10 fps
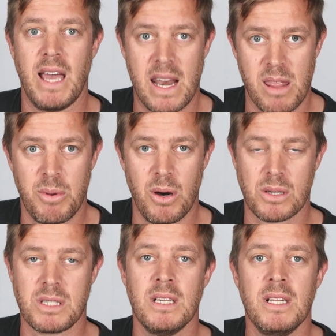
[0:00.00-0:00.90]
out of the
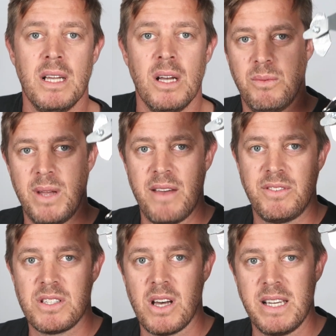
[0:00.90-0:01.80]
box. We have
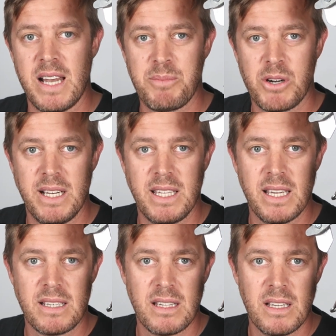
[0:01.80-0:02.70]
designed an upgrade
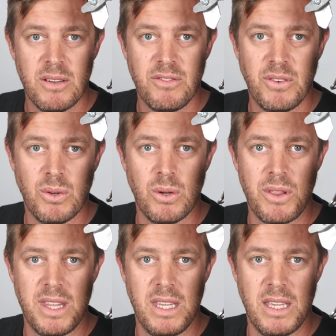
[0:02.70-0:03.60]
kit for
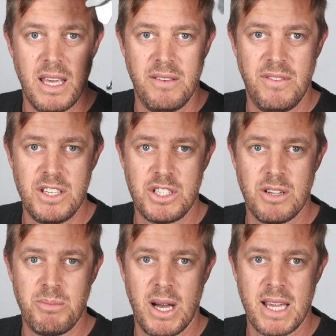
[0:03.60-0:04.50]
the
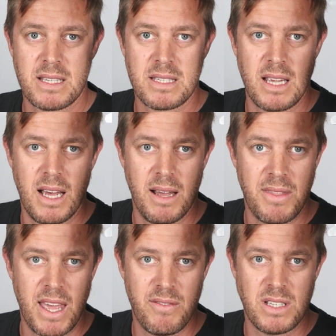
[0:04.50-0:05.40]
adventure bikes.
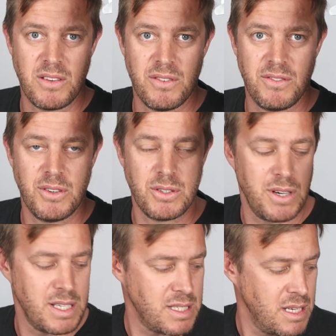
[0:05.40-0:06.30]
They have a different
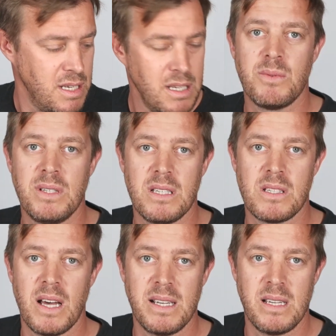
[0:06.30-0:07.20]
footrest, so we
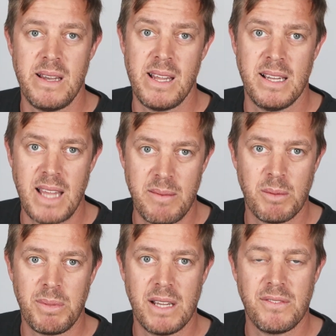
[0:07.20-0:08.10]
designed an
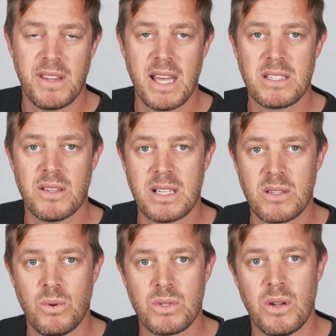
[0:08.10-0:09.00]
adapter plate for that, so
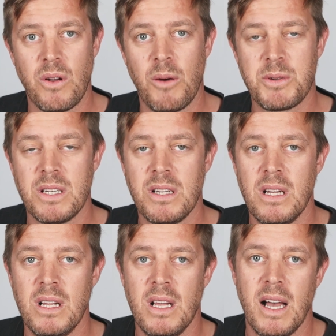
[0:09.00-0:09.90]
that's also an option,
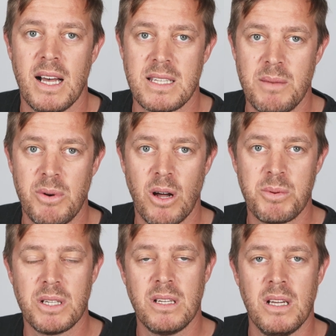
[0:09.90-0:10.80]
a separate
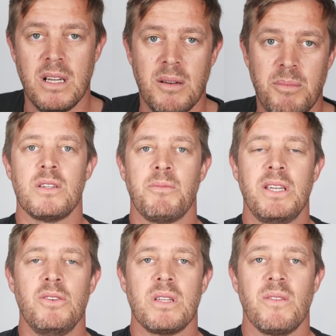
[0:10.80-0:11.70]
option. So I've
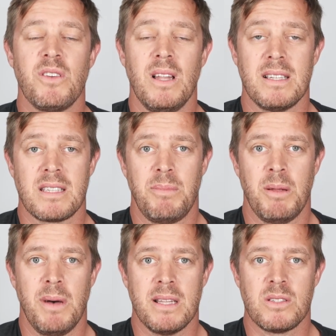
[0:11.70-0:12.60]
been using them for the last couple
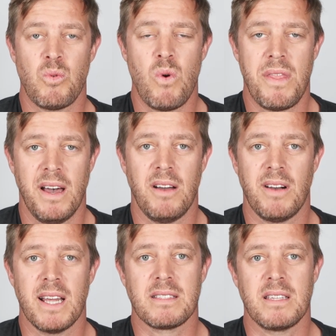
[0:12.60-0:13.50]
of months without
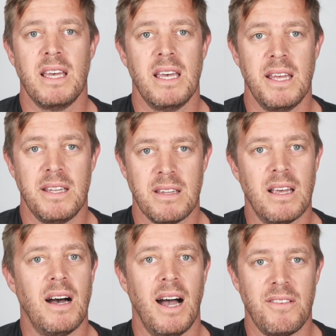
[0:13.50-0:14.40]
racks, and
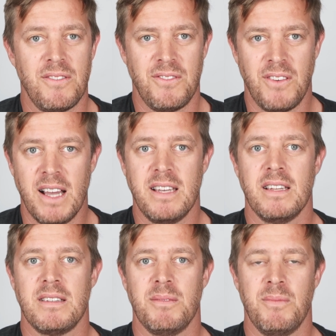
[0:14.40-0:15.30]
I find
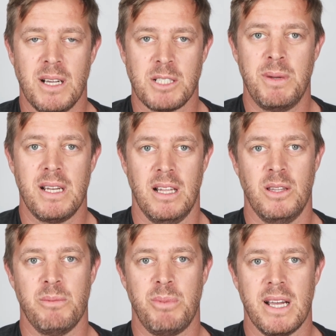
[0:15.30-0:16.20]
it much better.
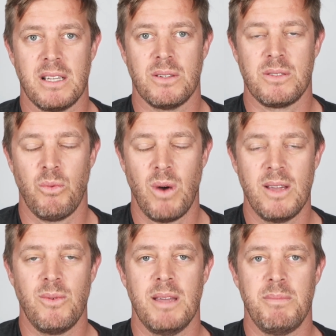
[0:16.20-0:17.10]
The bike looks
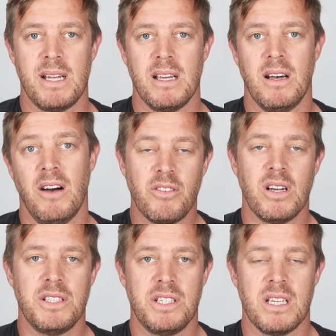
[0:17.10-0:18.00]
way, way better. I've
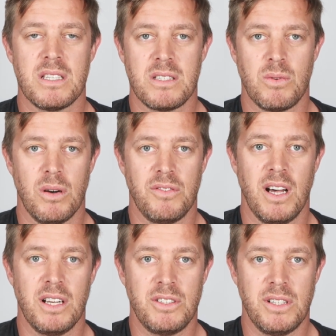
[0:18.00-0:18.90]
got a GS
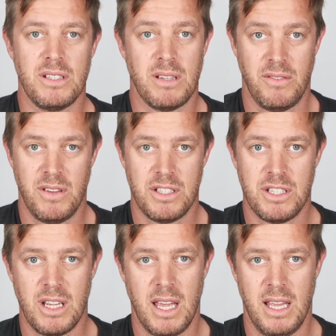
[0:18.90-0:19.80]
1200
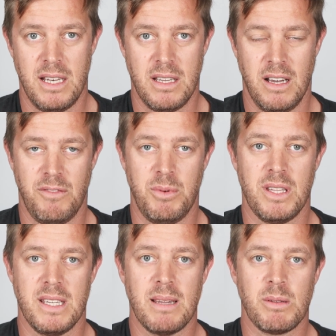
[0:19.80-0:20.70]
Adventure, and I've put
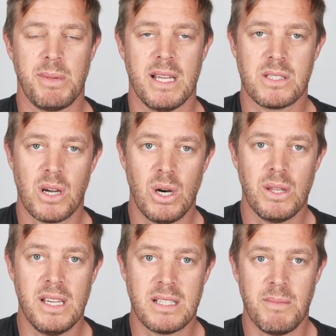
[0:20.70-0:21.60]
the adapter plates
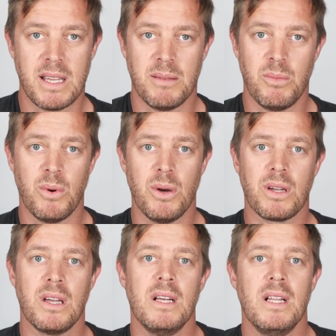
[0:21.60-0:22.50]
on there to make them work,